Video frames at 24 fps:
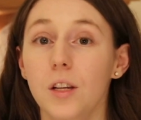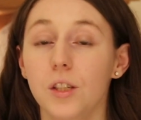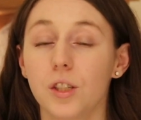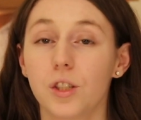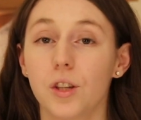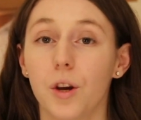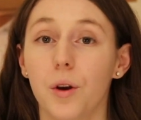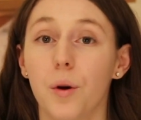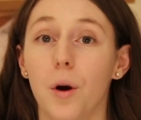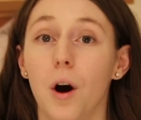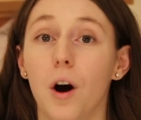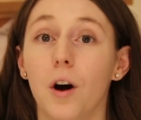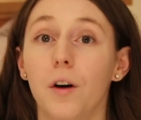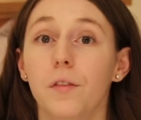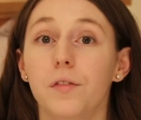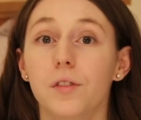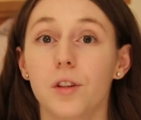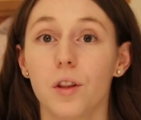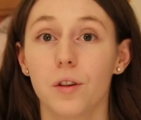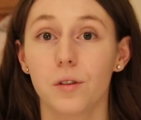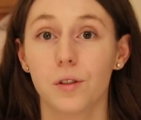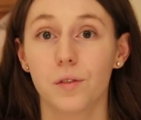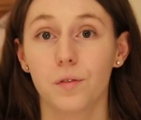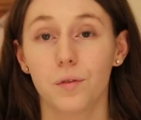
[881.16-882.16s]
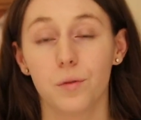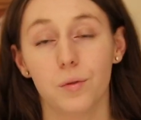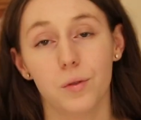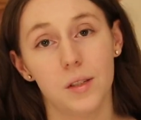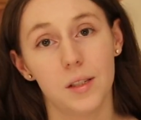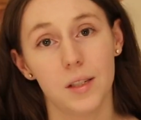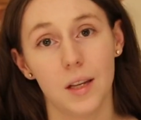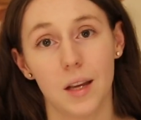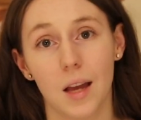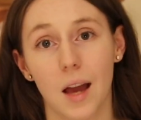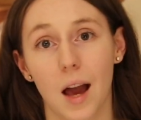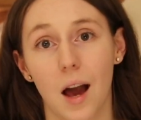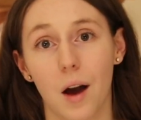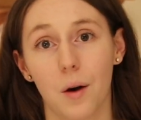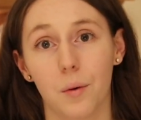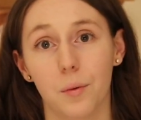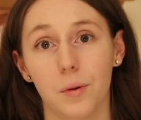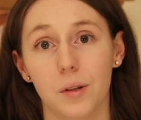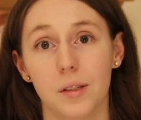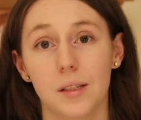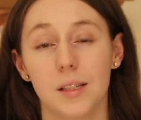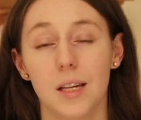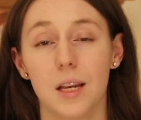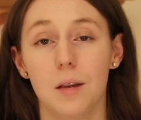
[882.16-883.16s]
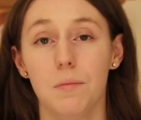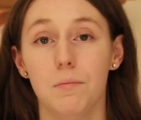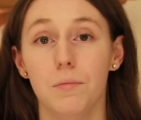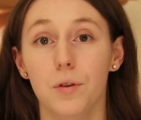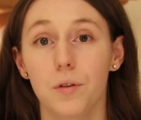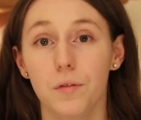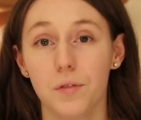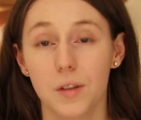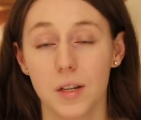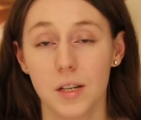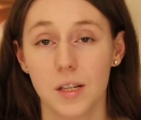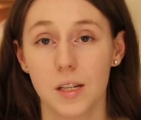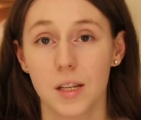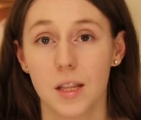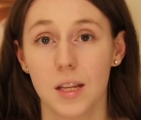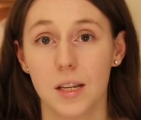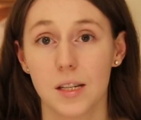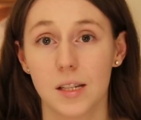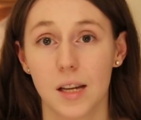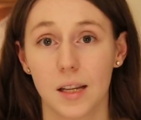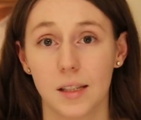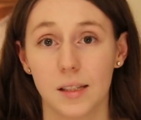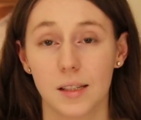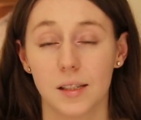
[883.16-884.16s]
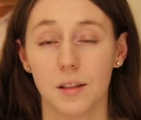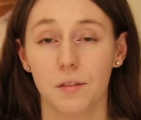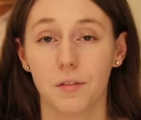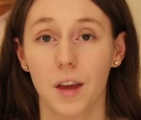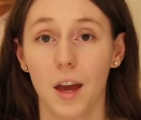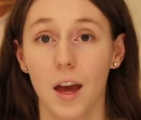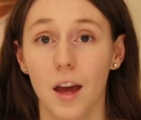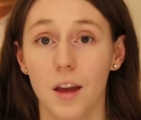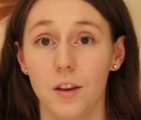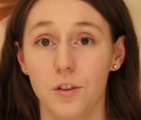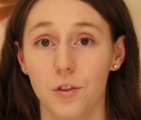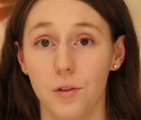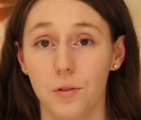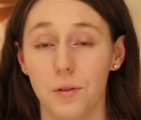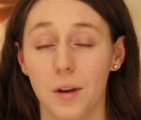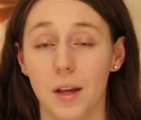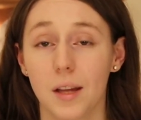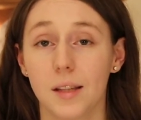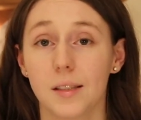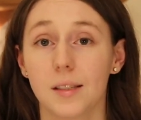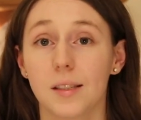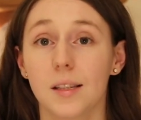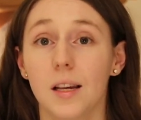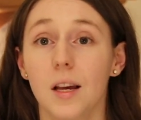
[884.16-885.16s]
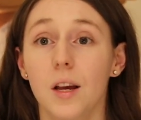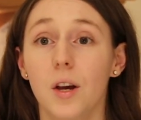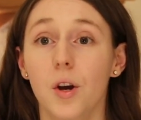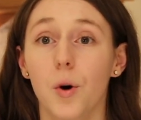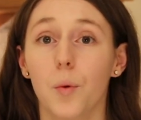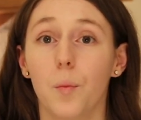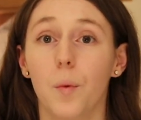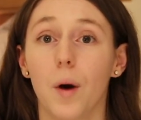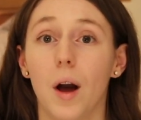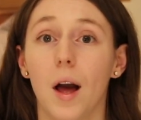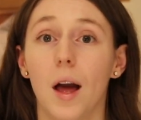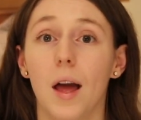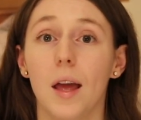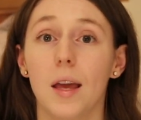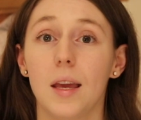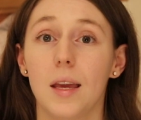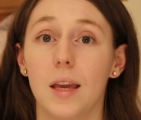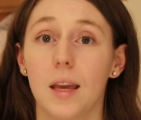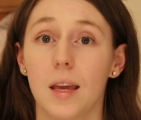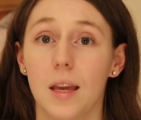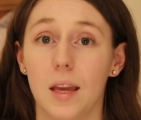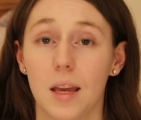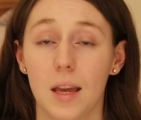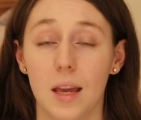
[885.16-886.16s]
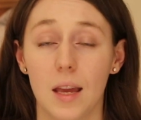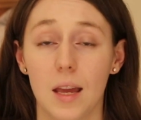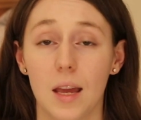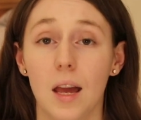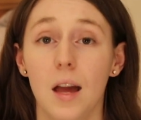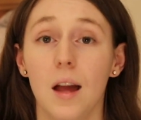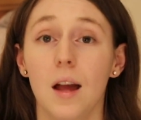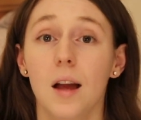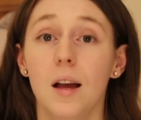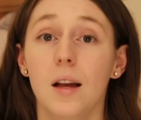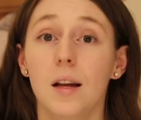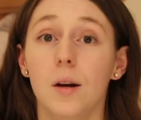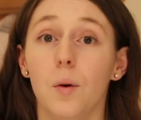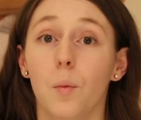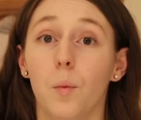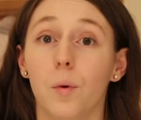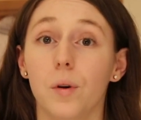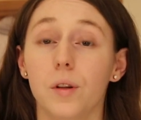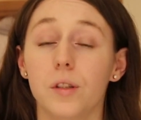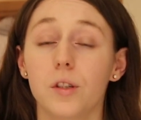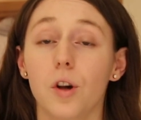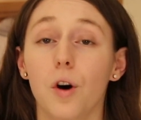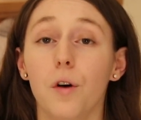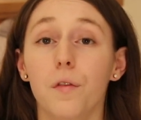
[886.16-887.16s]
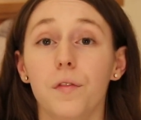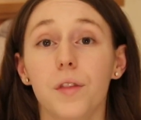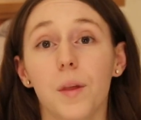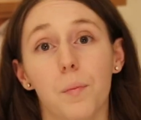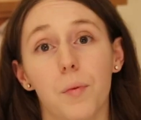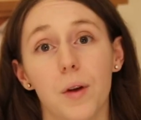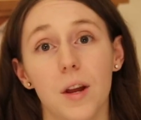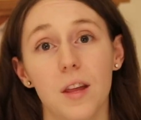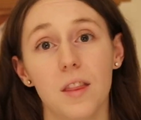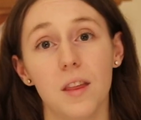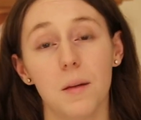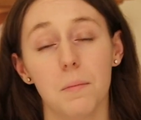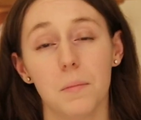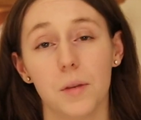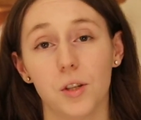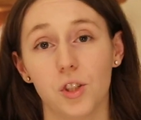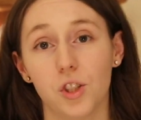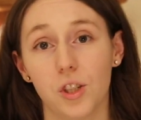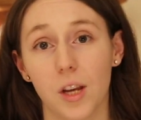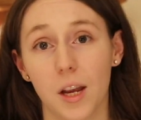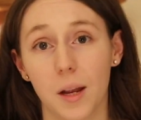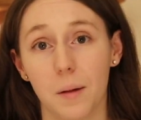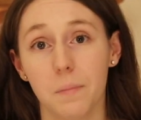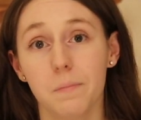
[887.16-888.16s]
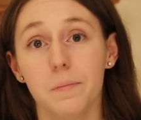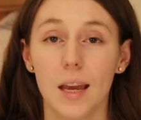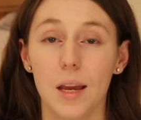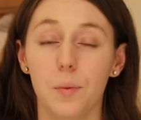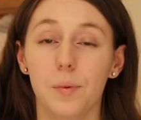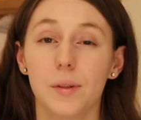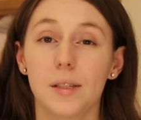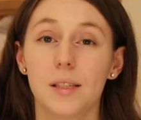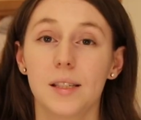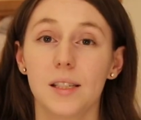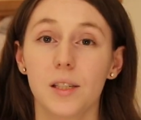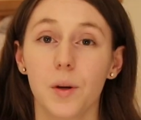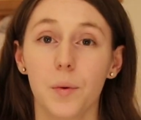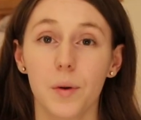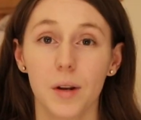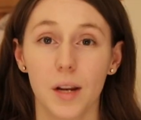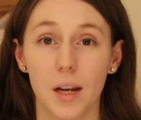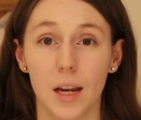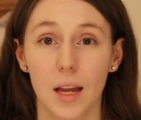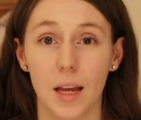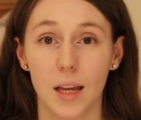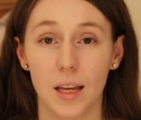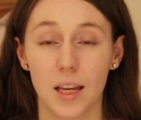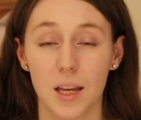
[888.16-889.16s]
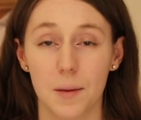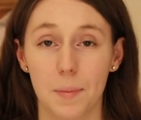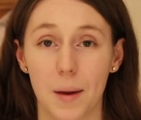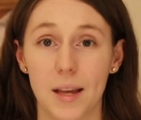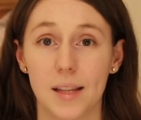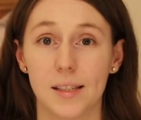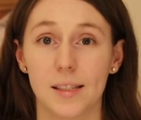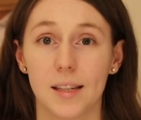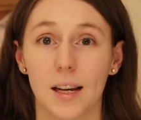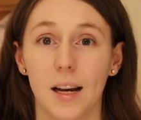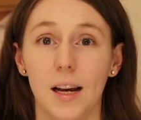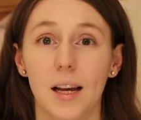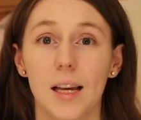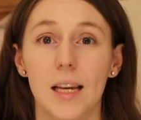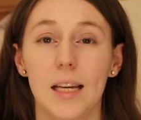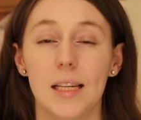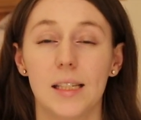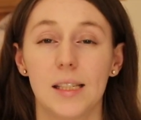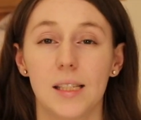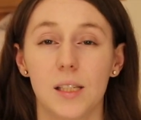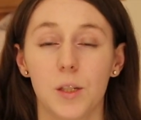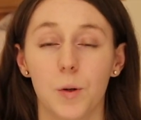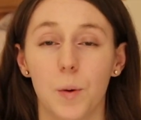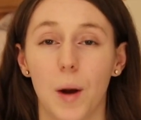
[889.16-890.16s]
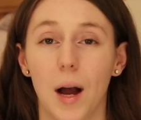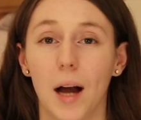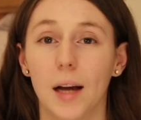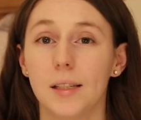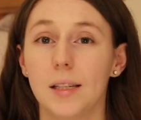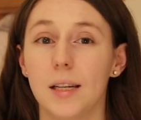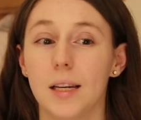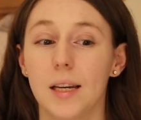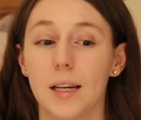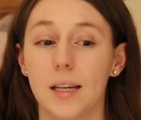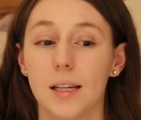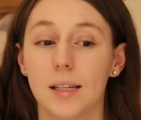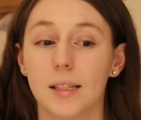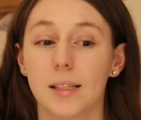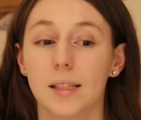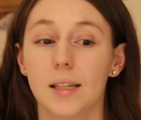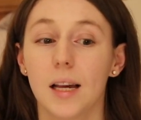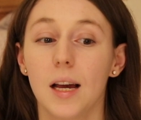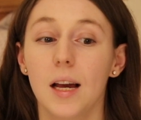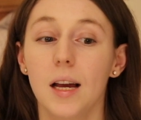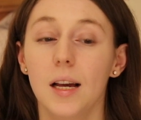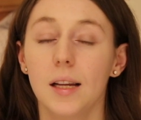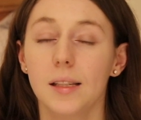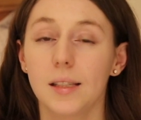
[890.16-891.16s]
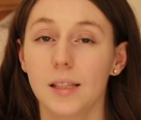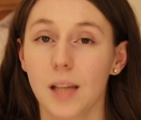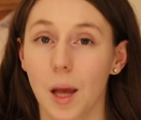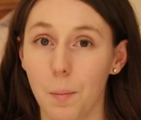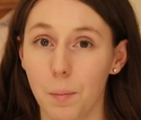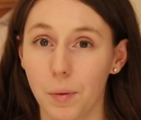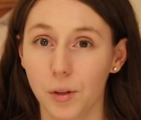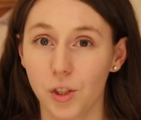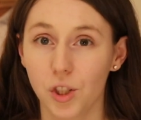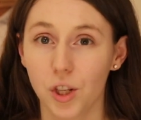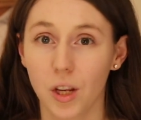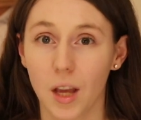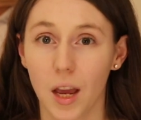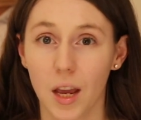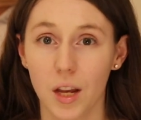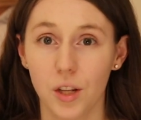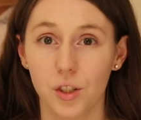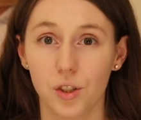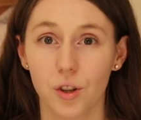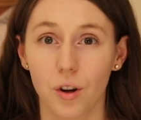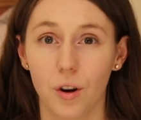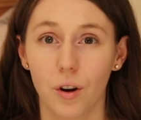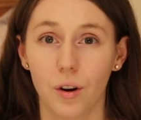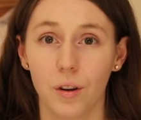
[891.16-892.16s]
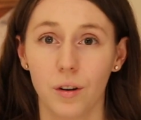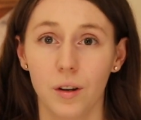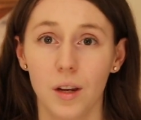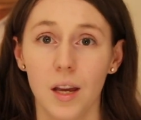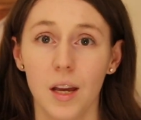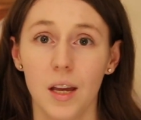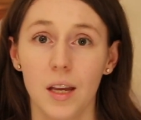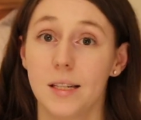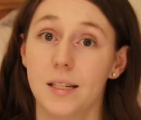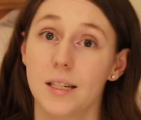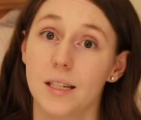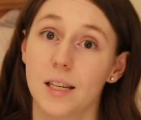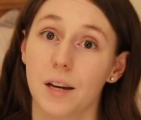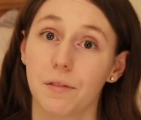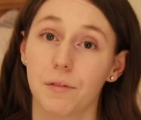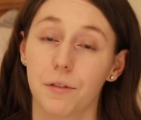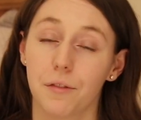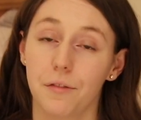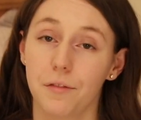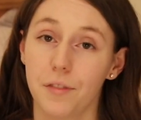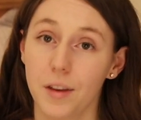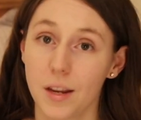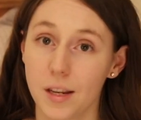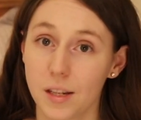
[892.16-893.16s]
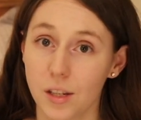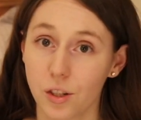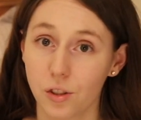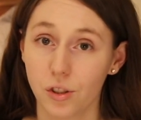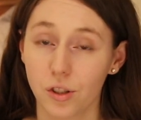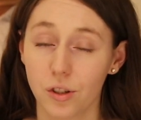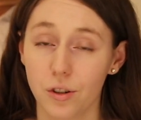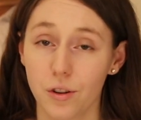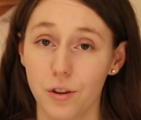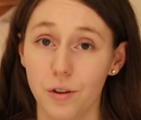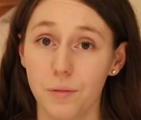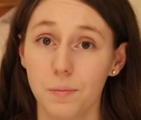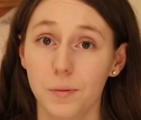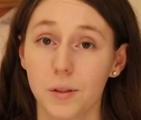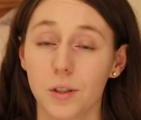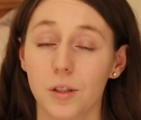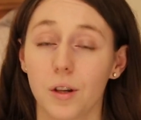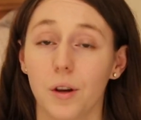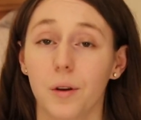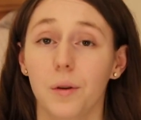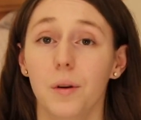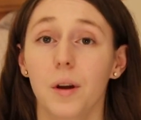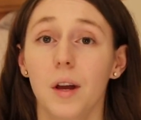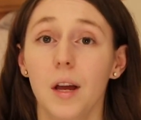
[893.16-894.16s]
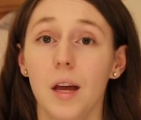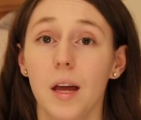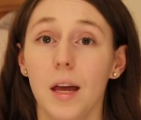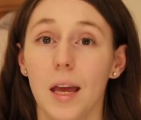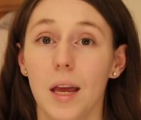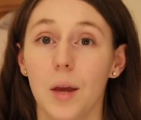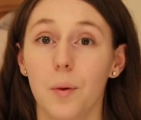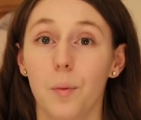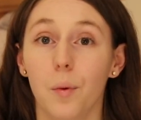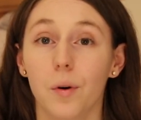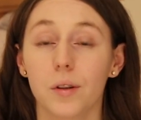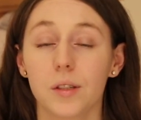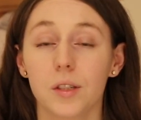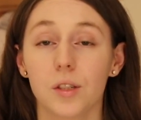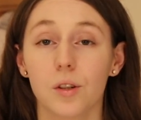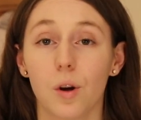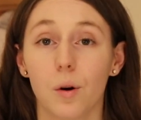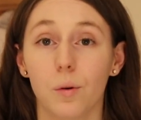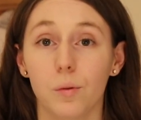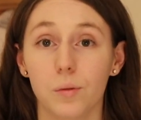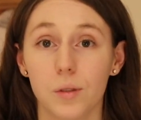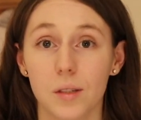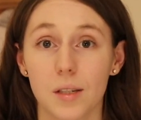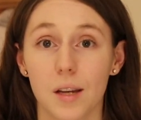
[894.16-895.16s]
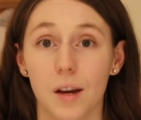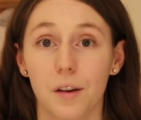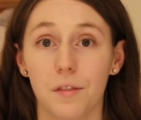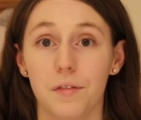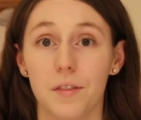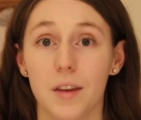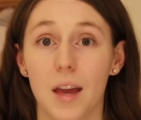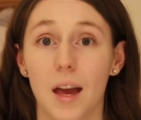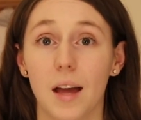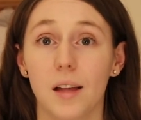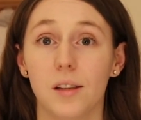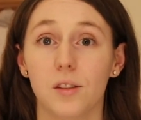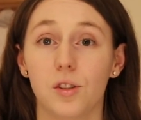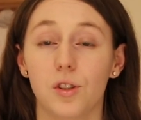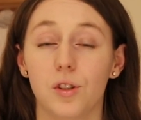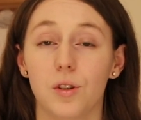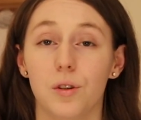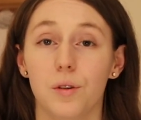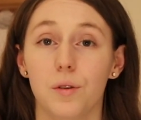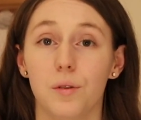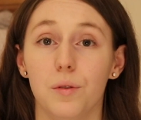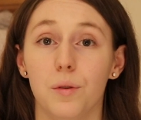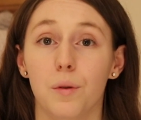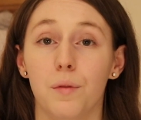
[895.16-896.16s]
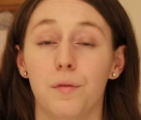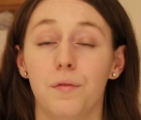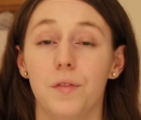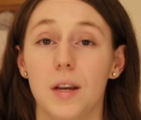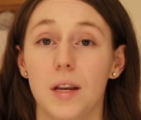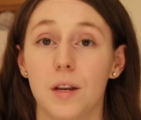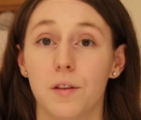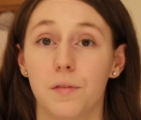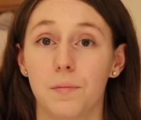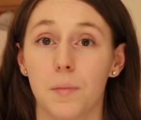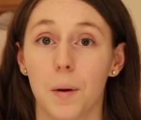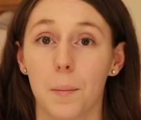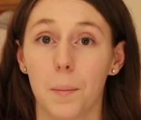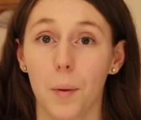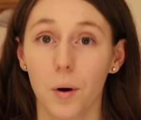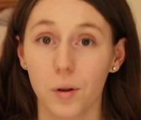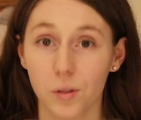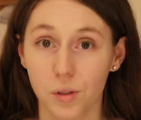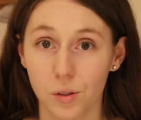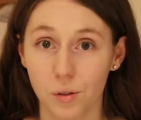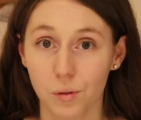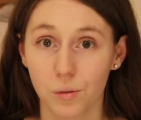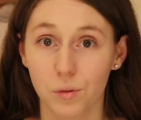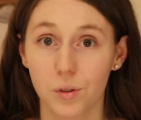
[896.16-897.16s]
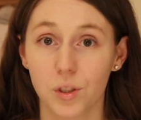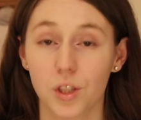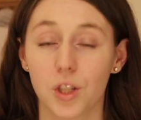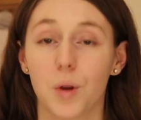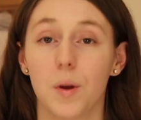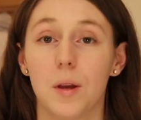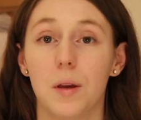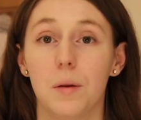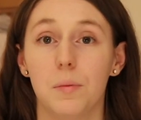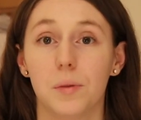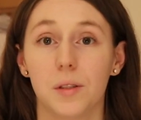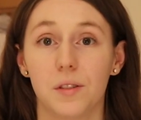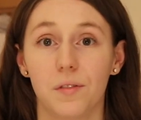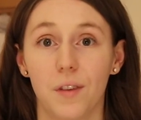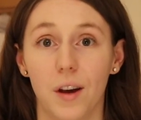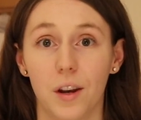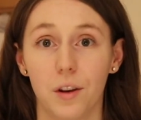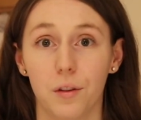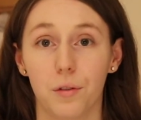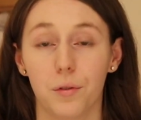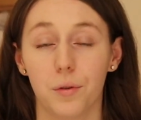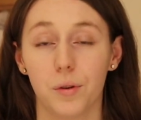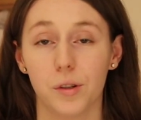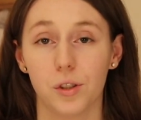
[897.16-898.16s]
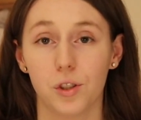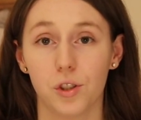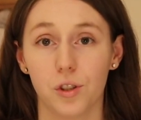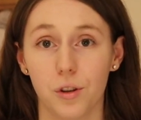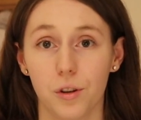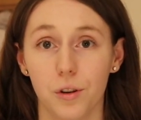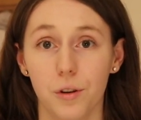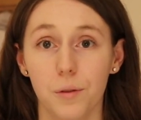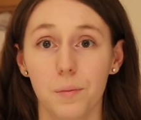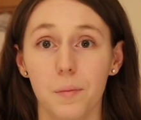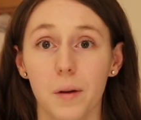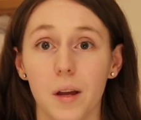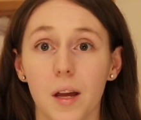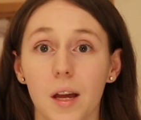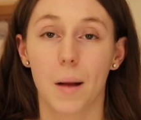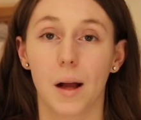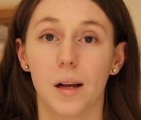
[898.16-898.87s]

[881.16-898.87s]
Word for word: So after those 48 hours, he moved into the intensive care unit where he was off the breathing machine. He was still in an incubator. He still had his temperature gauge on. He did have a feeding tube, so he wasn't old enough yet to feed from a bottle, so he was fed through a tube.